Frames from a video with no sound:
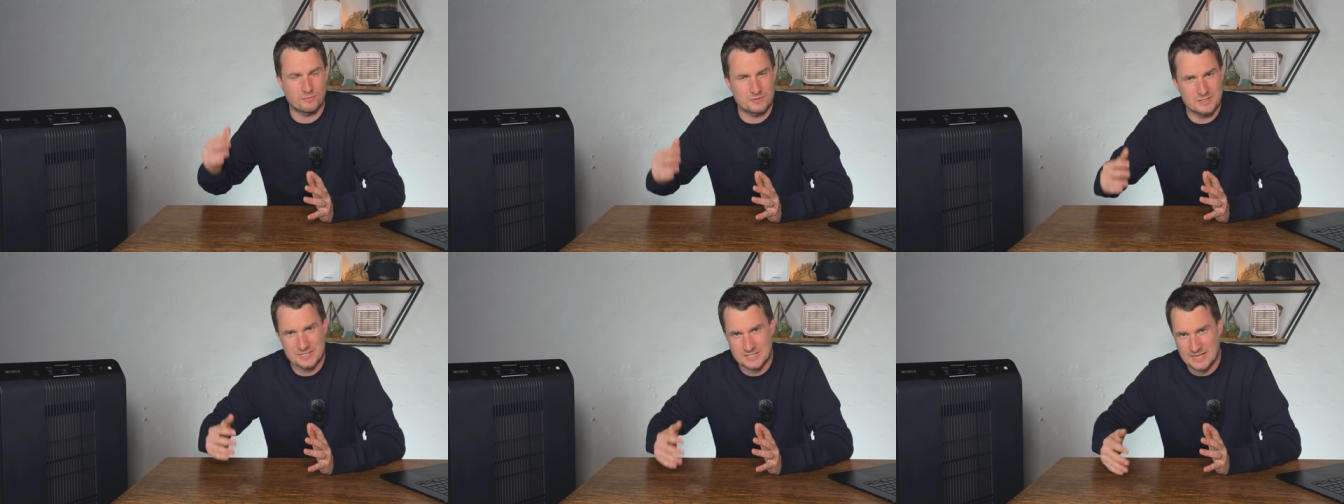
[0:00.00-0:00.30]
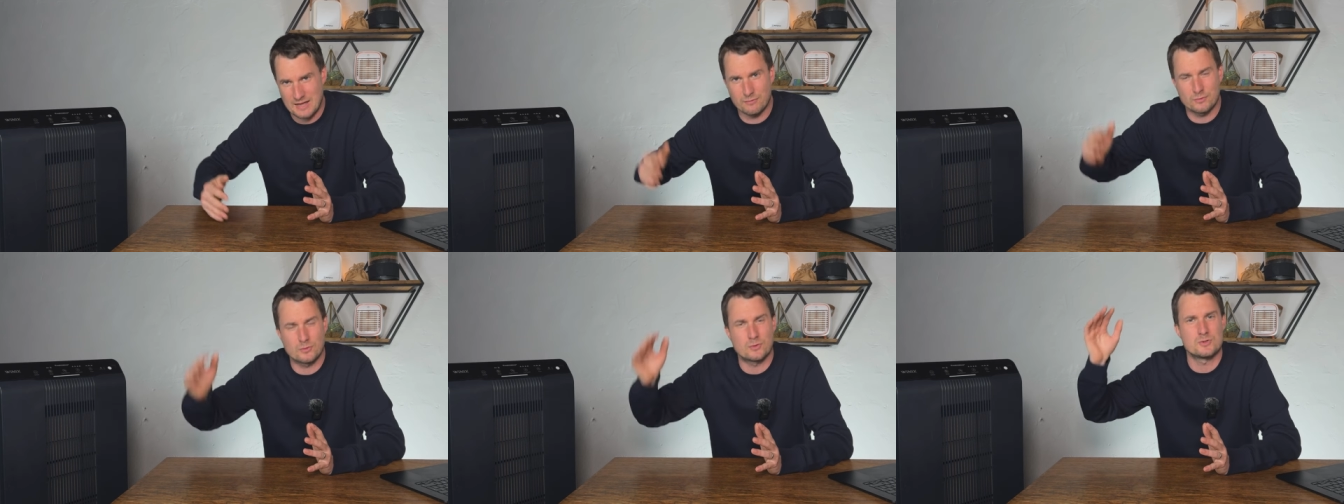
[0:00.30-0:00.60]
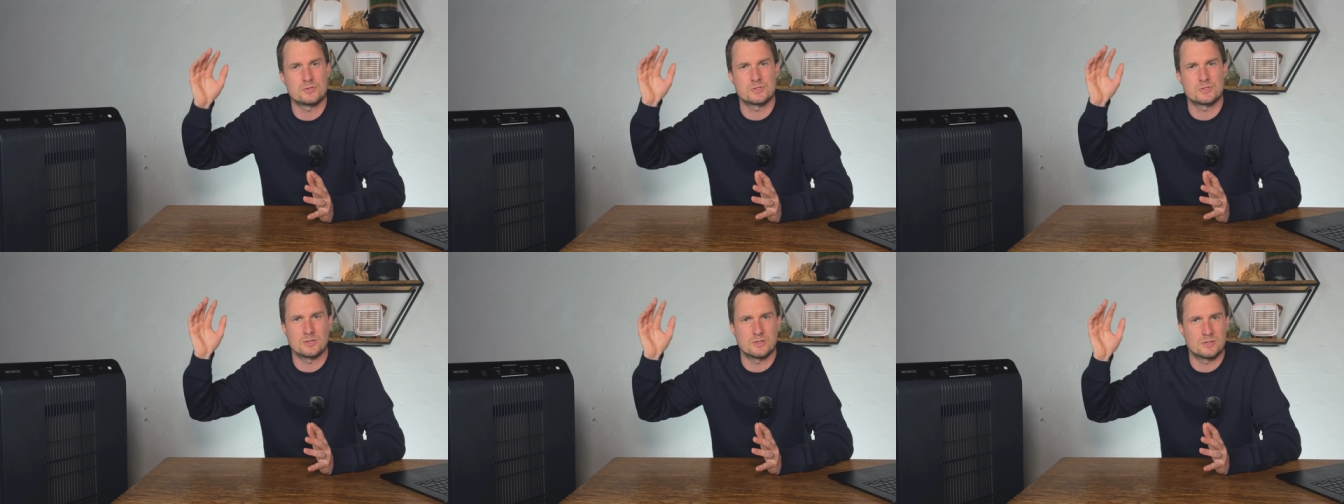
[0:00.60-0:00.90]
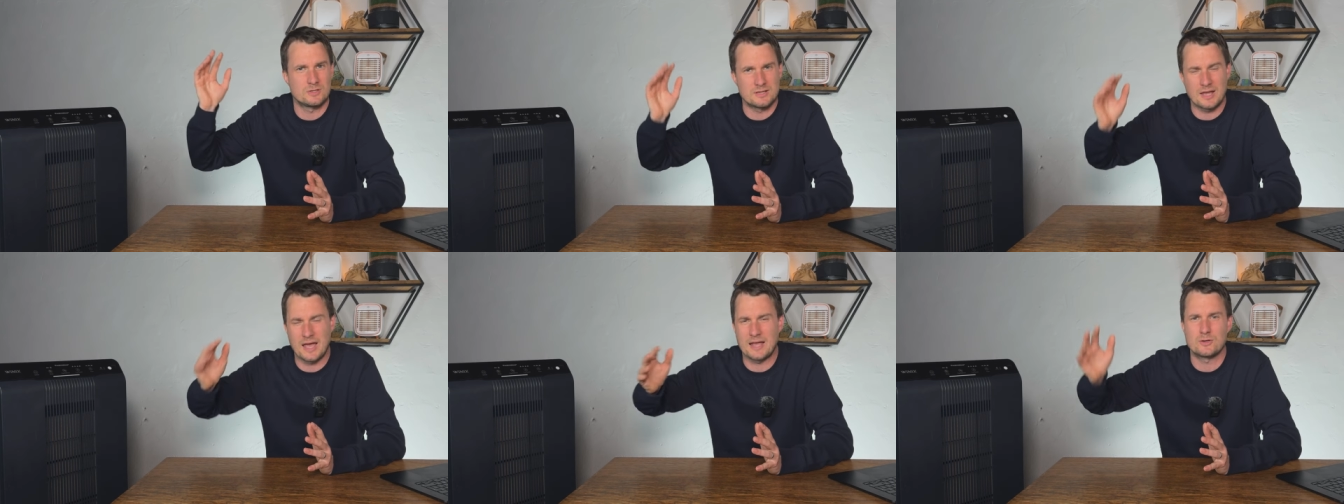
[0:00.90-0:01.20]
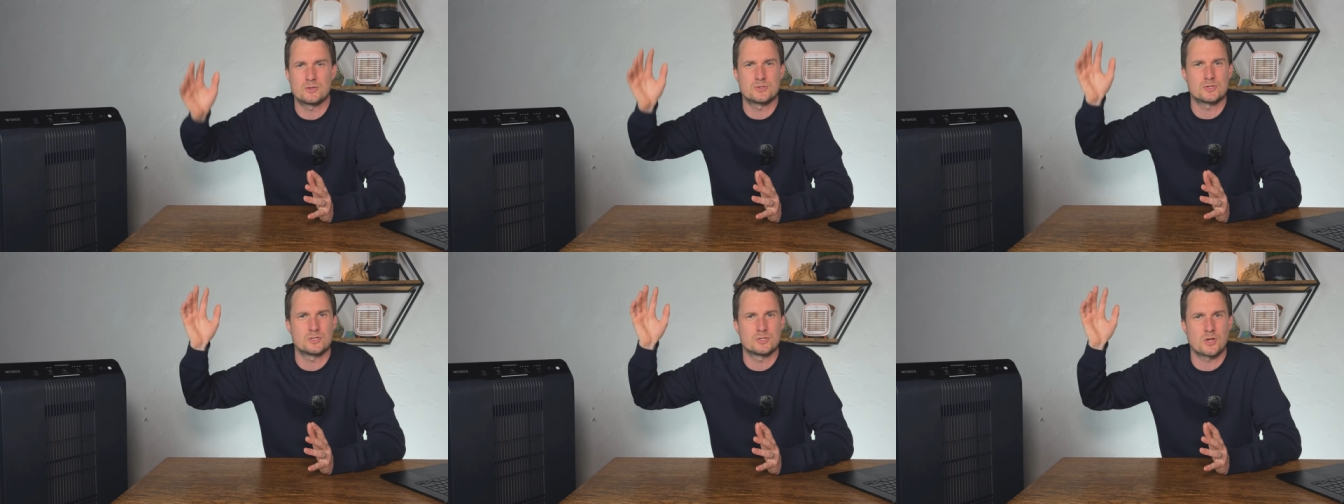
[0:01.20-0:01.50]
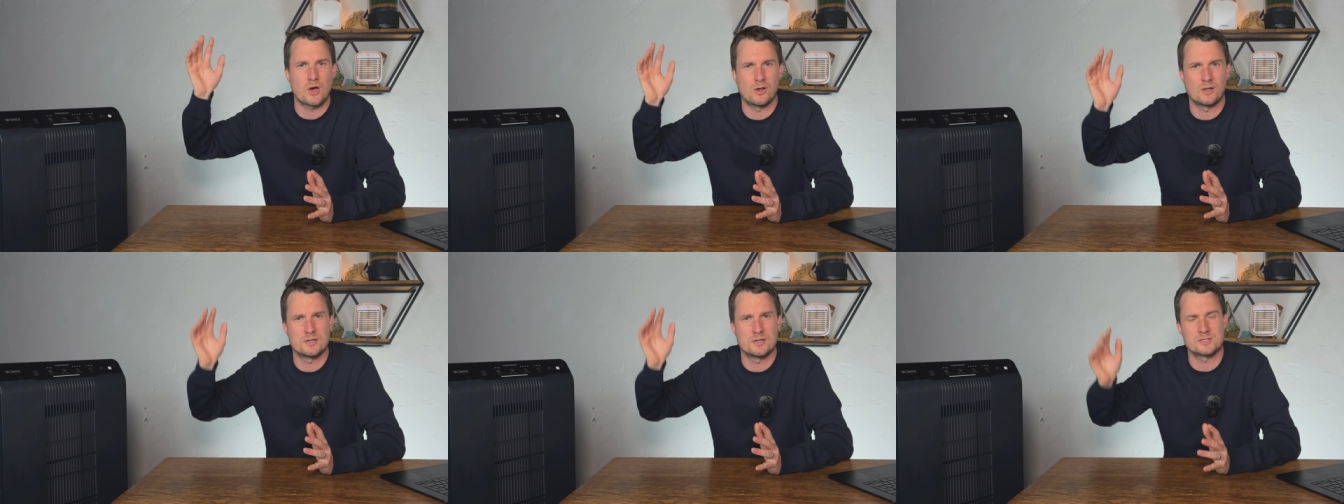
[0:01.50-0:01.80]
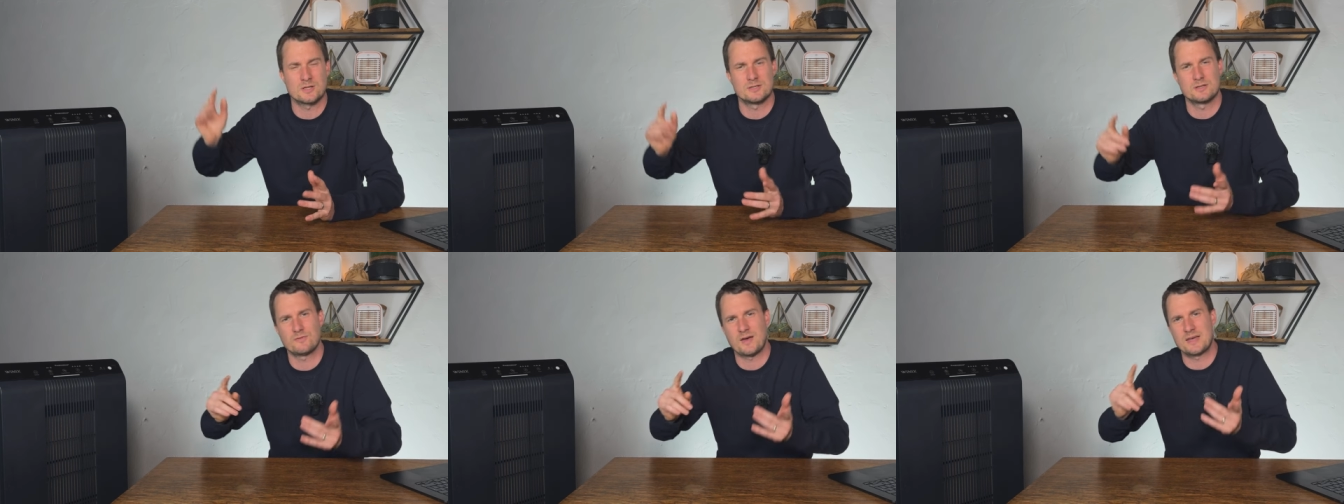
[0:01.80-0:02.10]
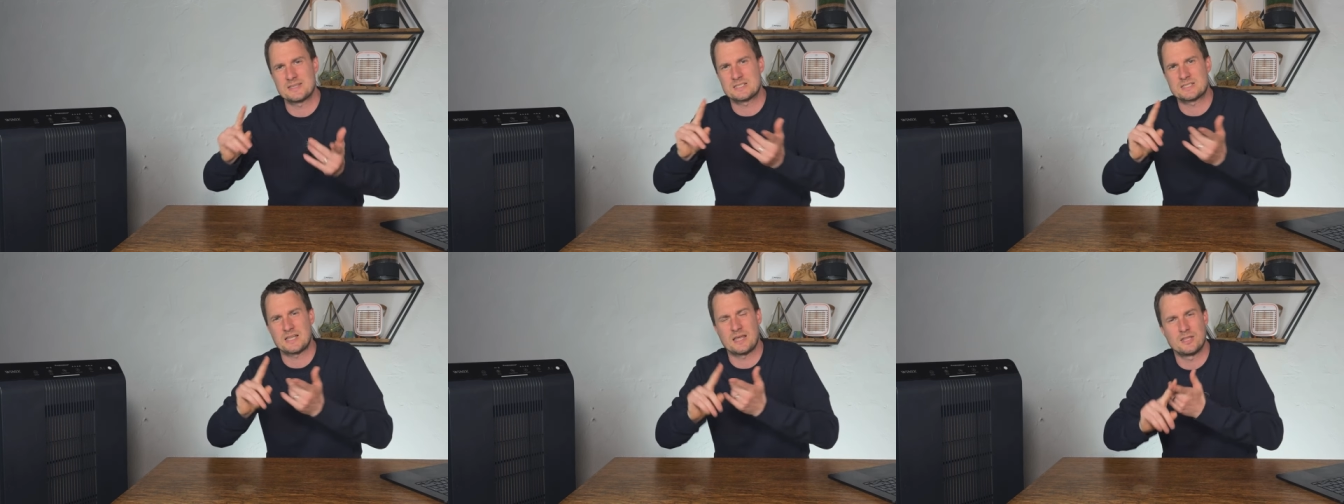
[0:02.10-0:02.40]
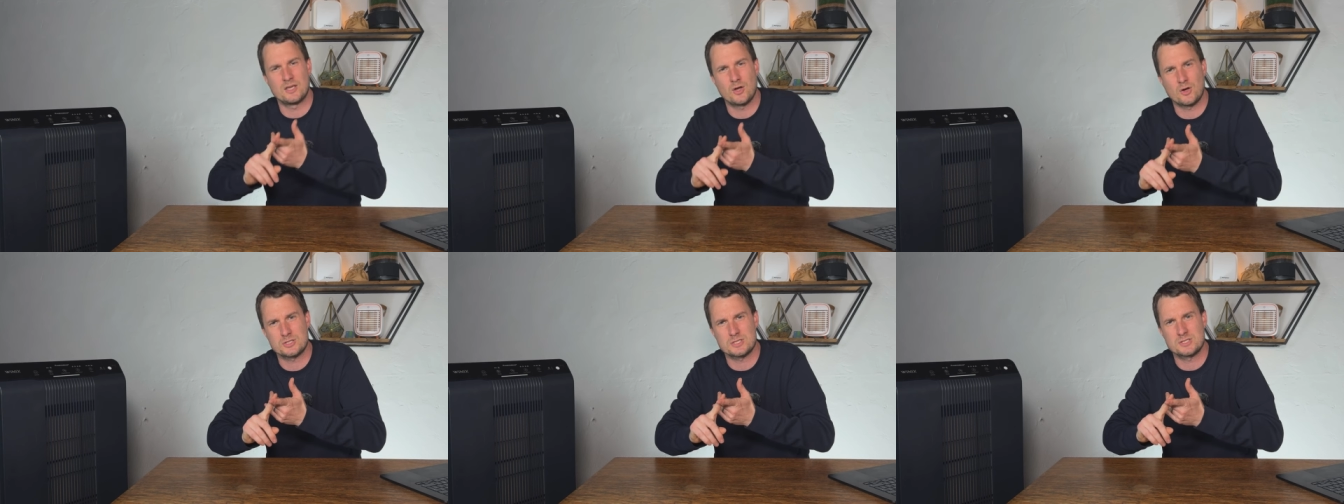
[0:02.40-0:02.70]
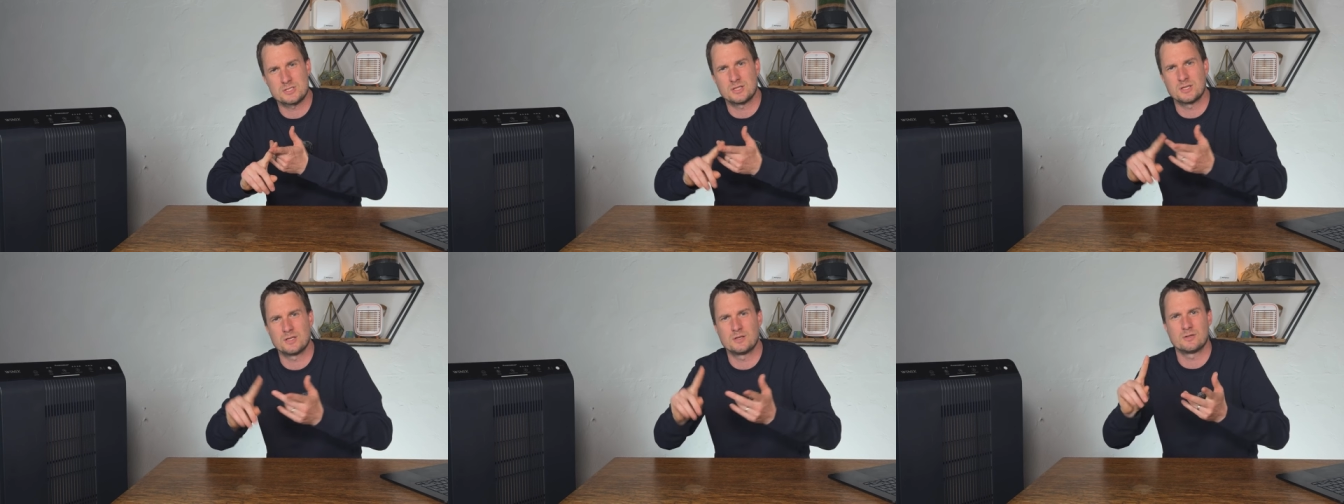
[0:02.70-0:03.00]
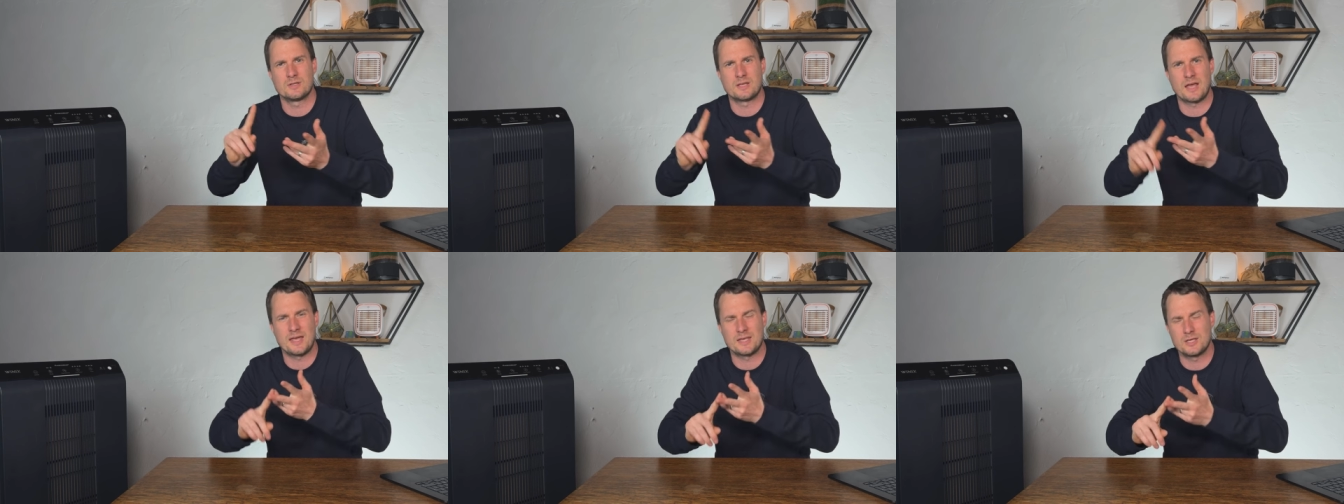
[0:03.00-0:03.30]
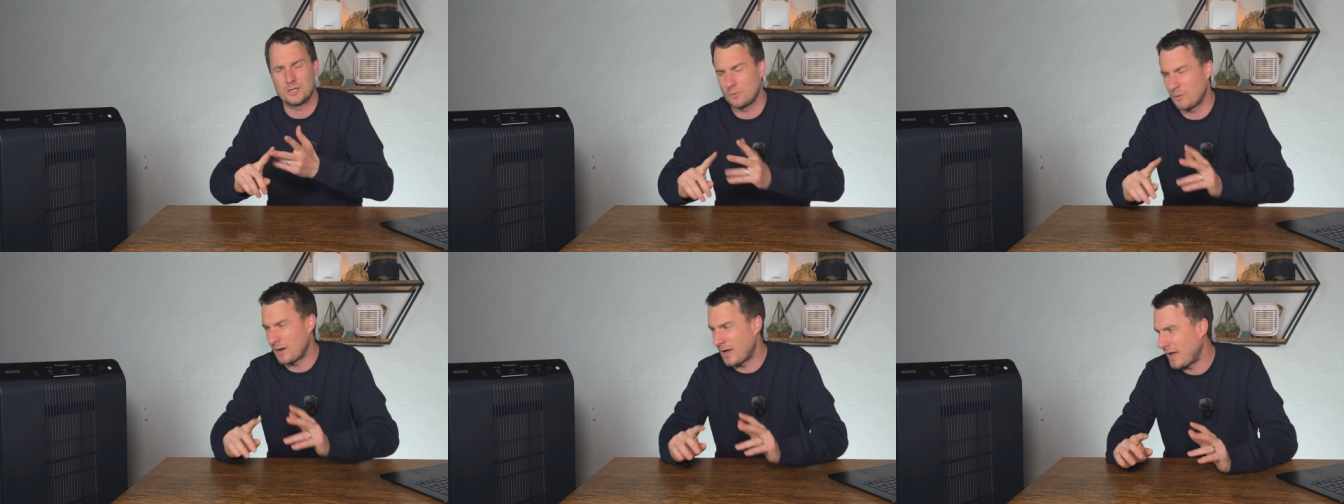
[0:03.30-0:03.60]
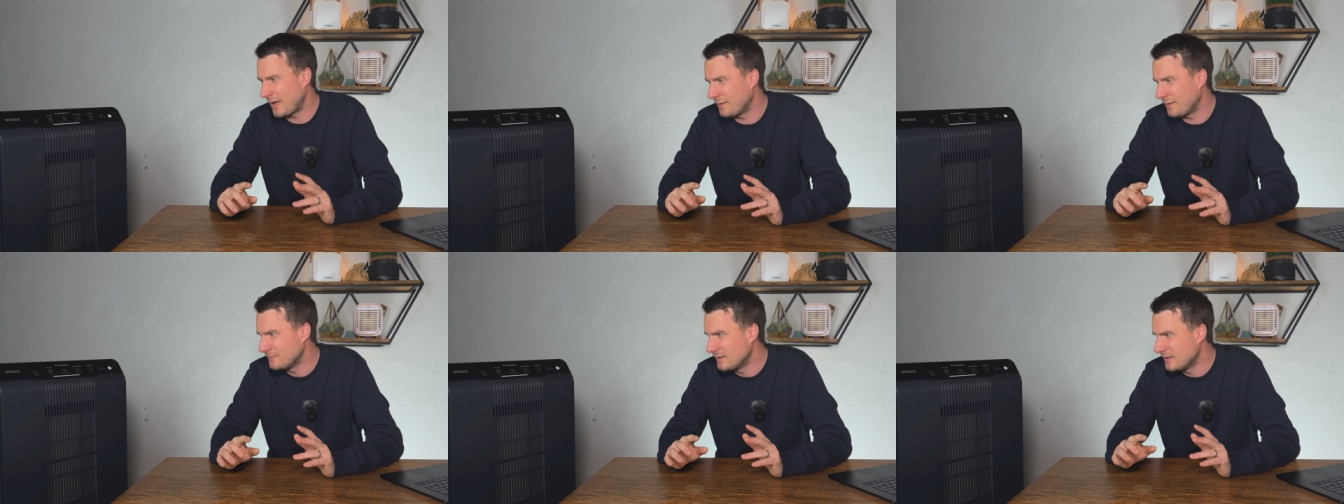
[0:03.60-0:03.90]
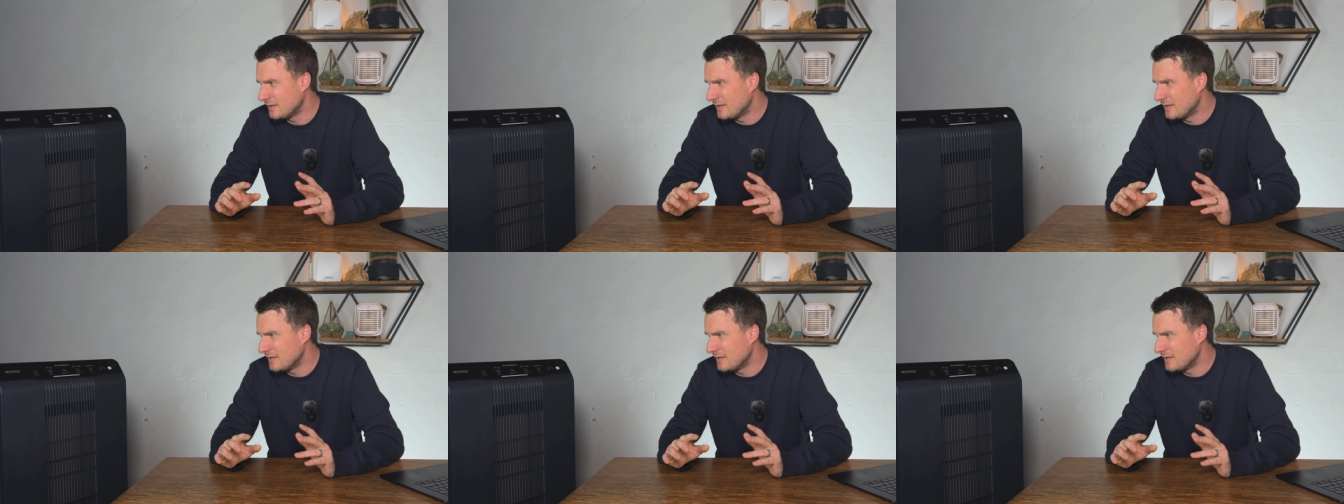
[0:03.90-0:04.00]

$700, $900 on devices like the Austin or the IQAir,